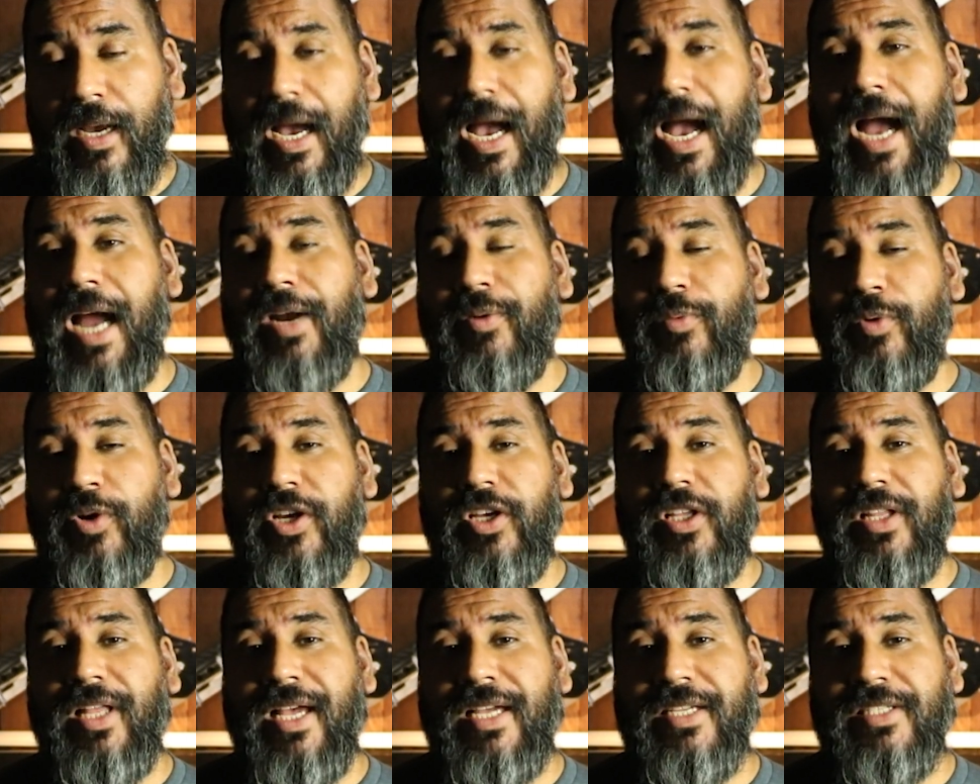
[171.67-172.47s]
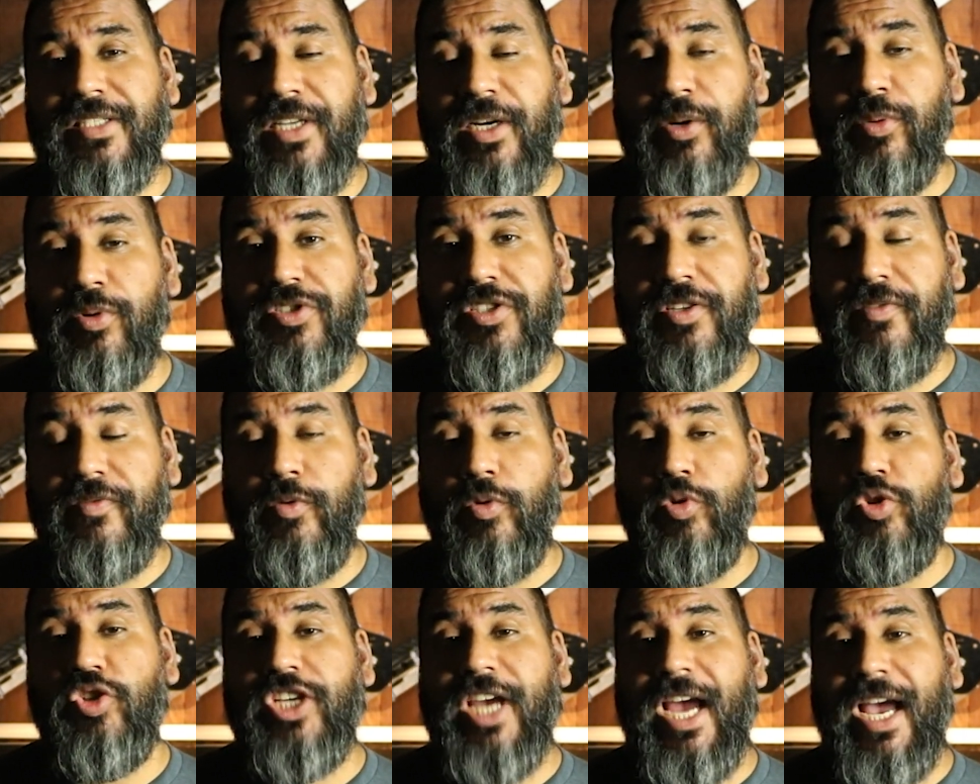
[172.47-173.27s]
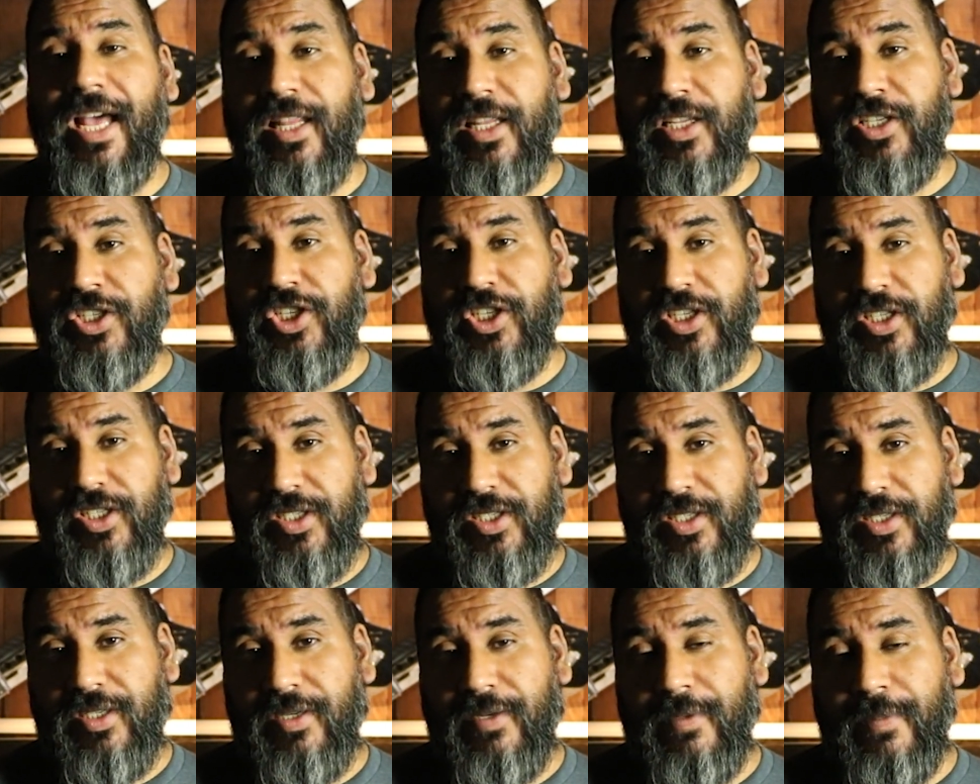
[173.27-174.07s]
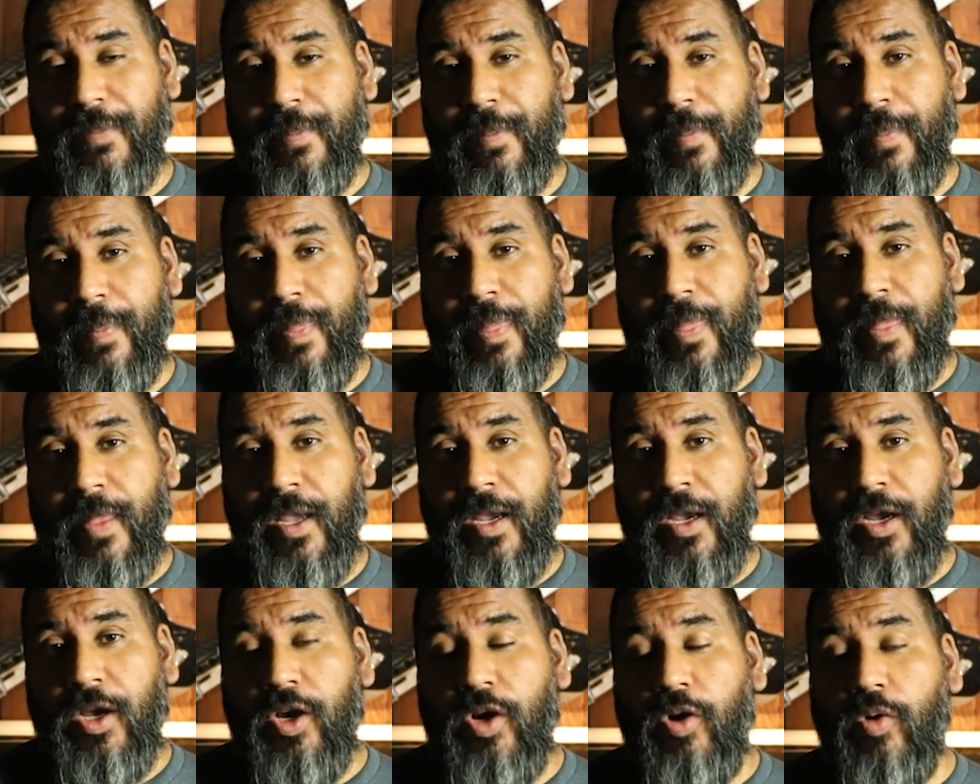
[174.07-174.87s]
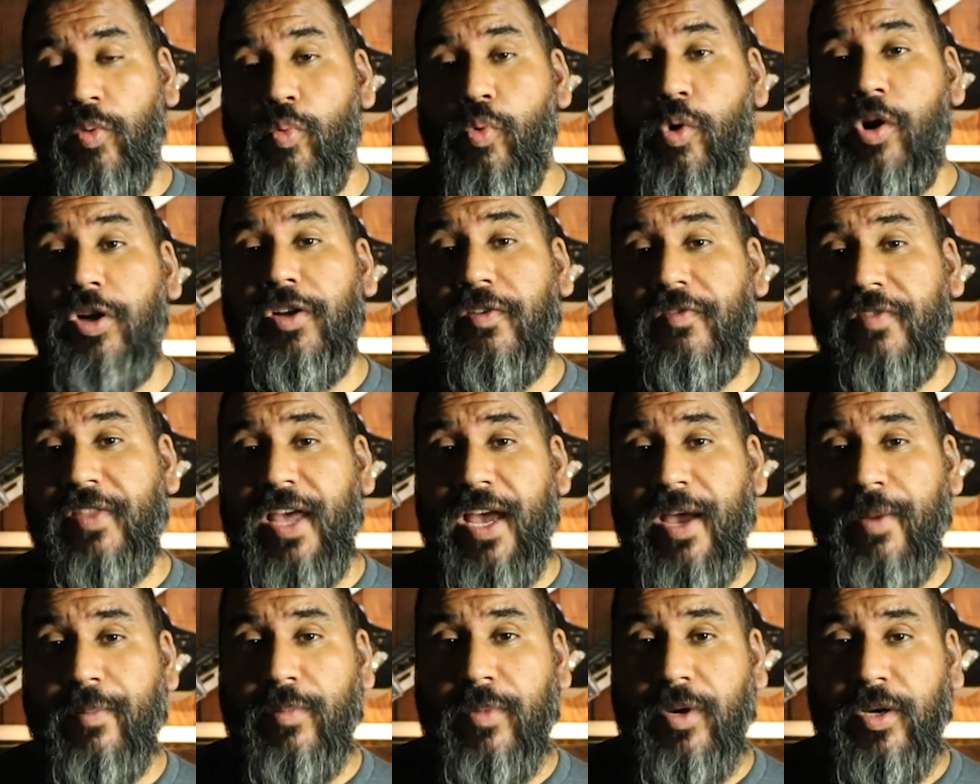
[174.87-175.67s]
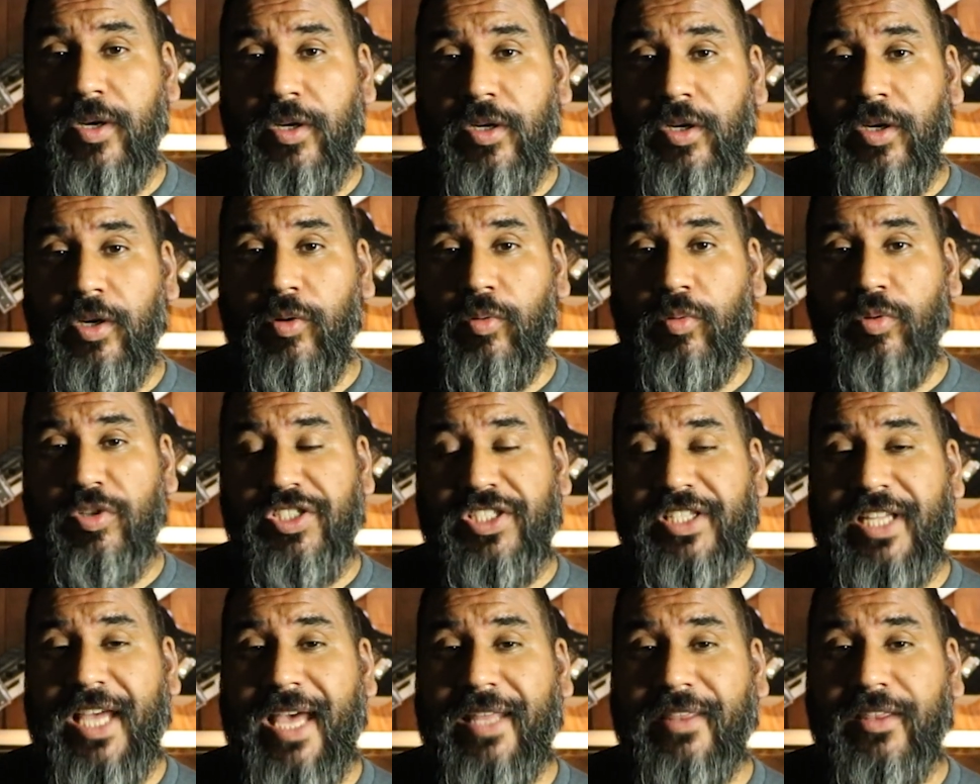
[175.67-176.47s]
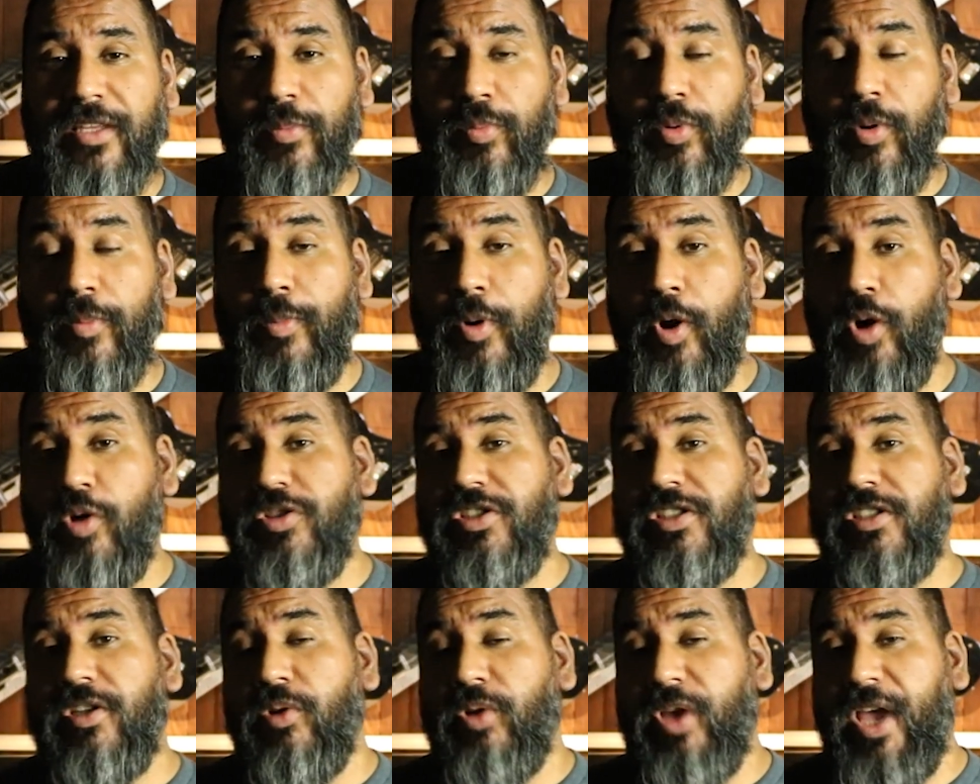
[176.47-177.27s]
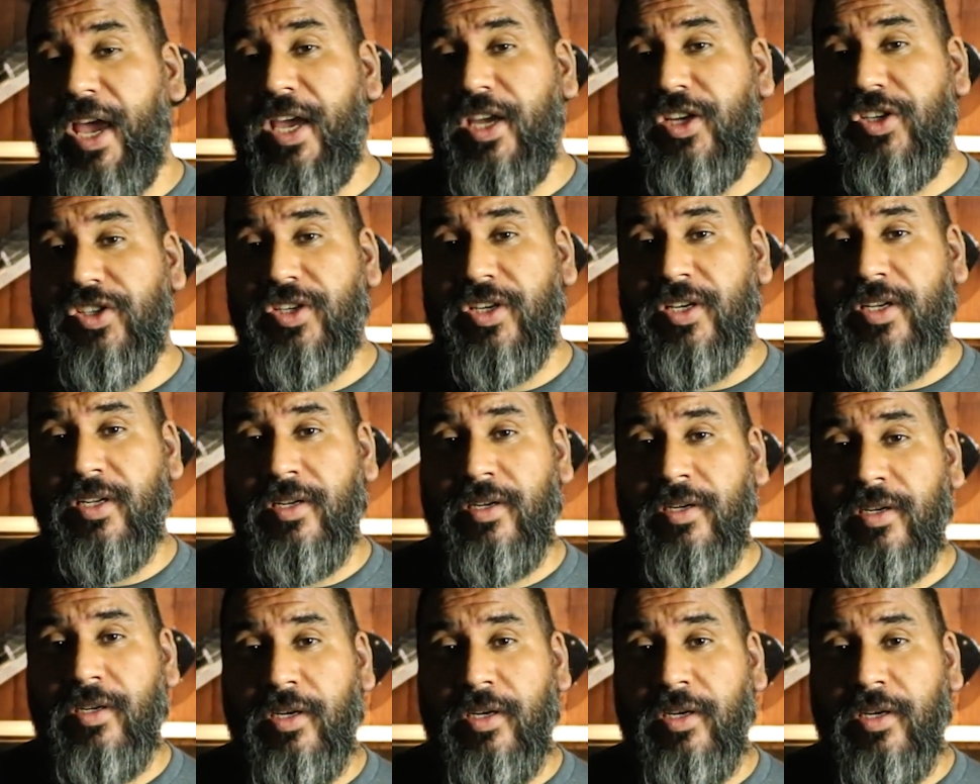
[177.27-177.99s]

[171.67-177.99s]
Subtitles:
I realized there was a few challenges. One of them was that the proposed location,